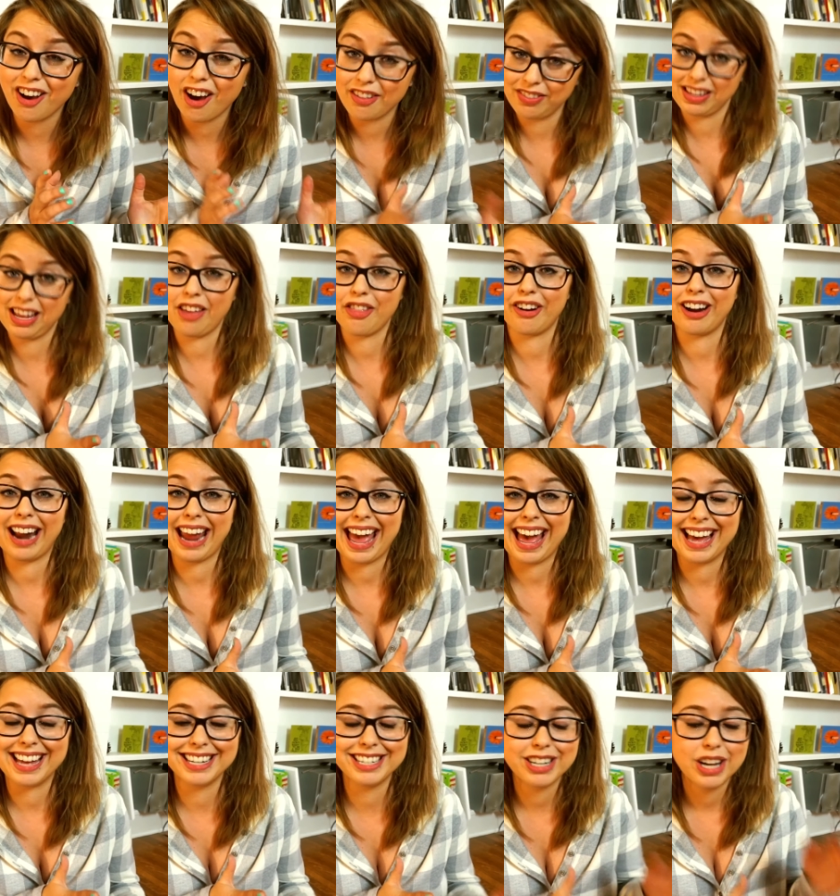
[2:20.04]
on the other
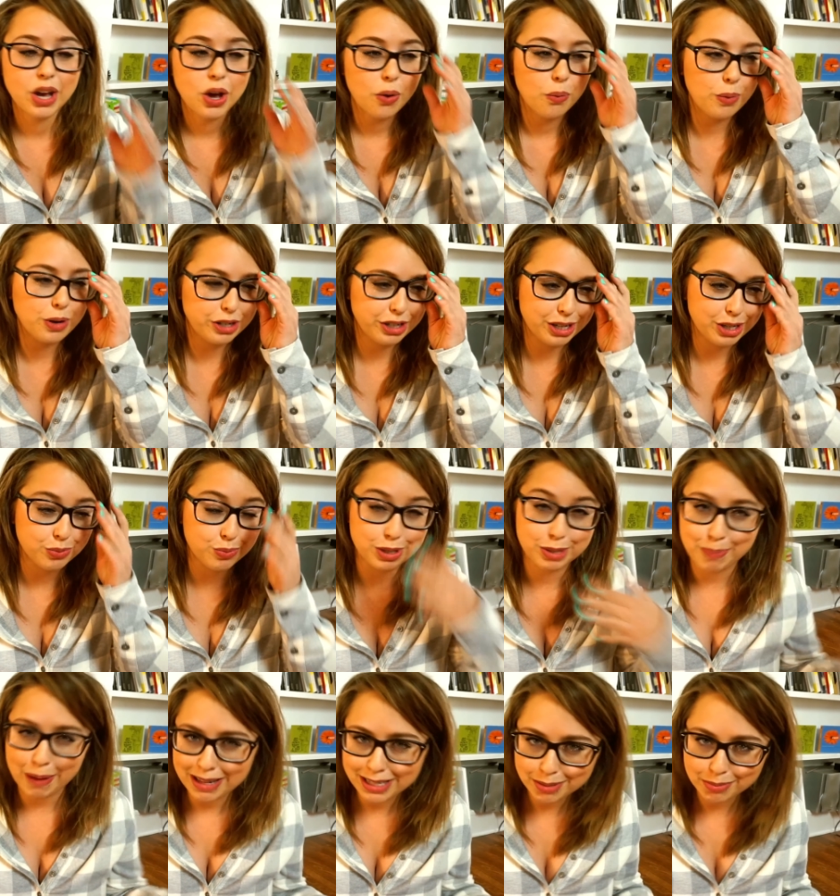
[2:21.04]
hand, which is
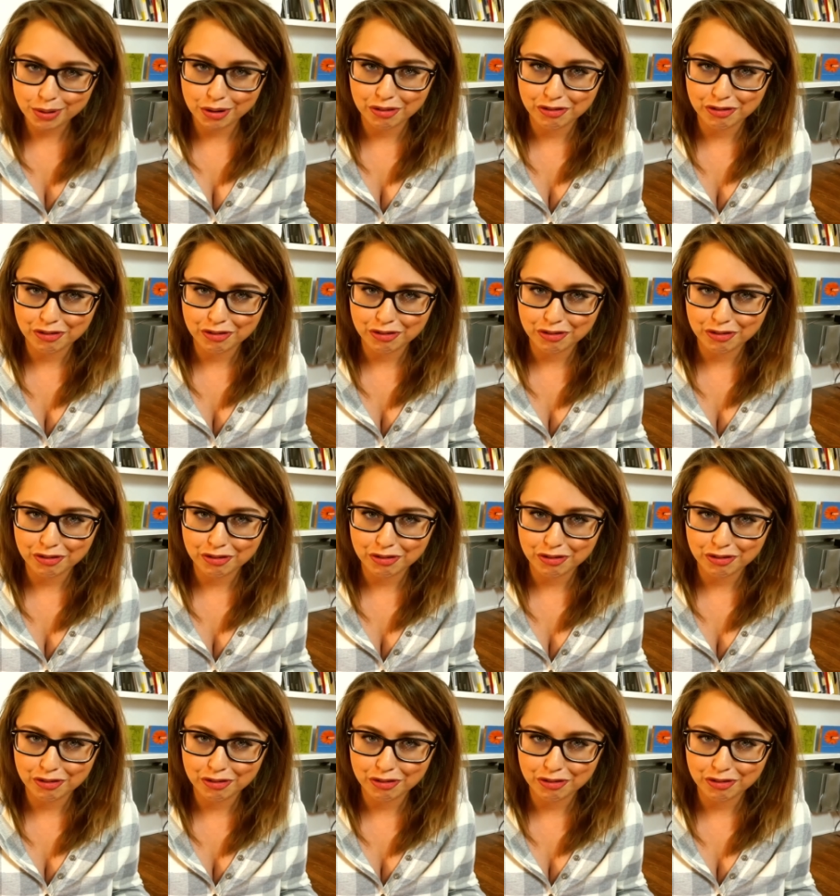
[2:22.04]
responsible